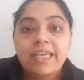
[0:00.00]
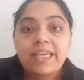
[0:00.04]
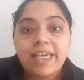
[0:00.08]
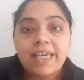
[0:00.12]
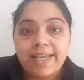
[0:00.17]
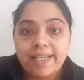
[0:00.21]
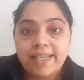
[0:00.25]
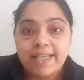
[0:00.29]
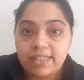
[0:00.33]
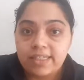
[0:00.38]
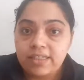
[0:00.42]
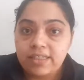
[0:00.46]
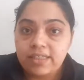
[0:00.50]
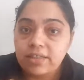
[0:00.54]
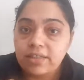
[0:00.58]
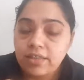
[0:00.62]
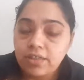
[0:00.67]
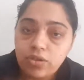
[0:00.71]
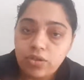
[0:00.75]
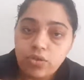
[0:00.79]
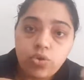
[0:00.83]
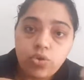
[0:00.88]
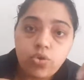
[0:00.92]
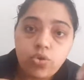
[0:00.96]
case
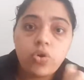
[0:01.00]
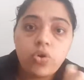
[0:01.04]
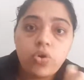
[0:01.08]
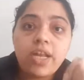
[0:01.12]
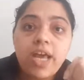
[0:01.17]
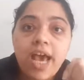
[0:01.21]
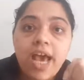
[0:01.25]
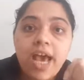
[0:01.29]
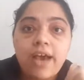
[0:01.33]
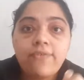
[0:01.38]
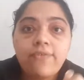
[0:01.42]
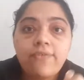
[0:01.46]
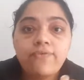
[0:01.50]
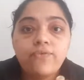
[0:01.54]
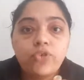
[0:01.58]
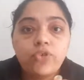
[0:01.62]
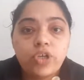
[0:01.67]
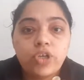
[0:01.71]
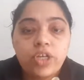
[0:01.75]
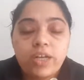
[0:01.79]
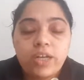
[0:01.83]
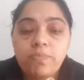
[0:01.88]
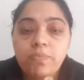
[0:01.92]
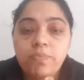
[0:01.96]
you don't have
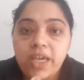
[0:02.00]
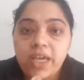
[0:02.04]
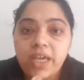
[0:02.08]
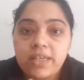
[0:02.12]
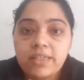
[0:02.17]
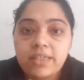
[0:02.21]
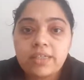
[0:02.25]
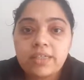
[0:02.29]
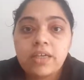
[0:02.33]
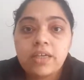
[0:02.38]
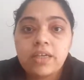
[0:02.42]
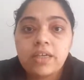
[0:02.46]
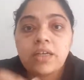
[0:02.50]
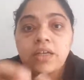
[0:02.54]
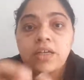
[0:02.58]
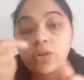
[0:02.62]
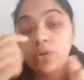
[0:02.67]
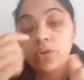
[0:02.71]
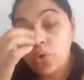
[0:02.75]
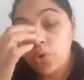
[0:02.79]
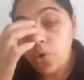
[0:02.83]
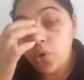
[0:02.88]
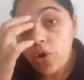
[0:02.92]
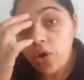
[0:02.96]
wooden base,
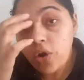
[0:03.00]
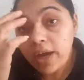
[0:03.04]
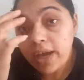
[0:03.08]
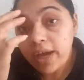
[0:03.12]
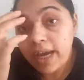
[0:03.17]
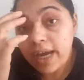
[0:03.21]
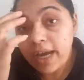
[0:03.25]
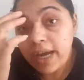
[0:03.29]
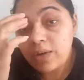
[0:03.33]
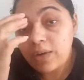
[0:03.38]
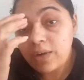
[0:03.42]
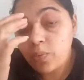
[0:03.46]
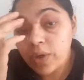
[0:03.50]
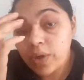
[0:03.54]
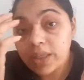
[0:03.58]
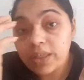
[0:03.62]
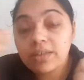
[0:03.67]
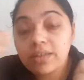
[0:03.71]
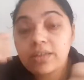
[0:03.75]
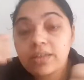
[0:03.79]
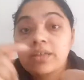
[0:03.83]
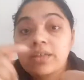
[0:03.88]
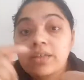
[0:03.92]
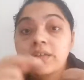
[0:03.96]
go ahead
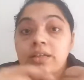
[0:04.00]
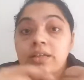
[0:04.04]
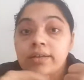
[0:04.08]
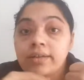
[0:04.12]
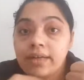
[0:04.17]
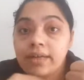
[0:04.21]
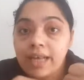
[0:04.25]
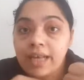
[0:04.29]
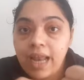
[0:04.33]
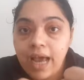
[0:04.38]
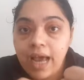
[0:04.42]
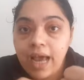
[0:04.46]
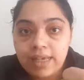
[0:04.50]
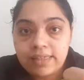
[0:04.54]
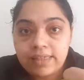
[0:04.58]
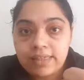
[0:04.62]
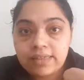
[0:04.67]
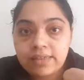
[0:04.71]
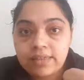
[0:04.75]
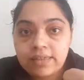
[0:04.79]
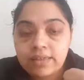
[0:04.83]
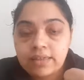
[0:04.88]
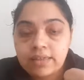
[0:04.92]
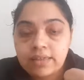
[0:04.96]
with
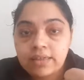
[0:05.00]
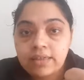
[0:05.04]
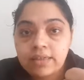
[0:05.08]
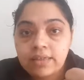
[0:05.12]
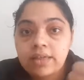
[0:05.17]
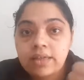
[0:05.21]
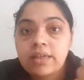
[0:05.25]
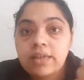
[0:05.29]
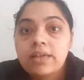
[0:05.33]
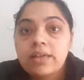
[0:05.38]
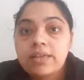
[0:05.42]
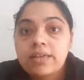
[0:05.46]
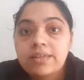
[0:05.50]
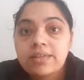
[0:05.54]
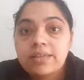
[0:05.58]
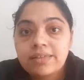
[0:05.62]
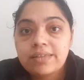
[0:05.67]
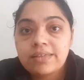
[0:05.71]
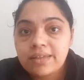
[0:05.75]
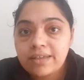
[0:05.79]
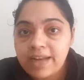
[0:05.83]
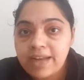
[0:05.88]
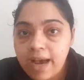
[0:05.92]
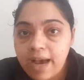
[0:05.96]
glass,
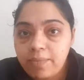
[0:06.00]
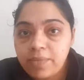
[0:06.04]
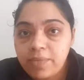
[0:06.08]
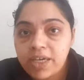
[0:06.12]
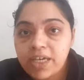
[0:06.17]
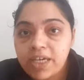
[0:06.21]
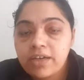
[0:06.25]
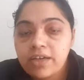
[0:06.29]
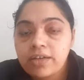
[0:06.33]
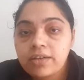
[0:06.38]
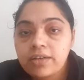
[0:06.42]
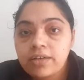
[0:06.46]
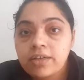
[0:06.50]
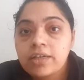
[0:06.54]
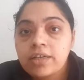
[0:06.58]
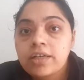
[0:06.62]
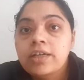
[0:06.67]
ceramic,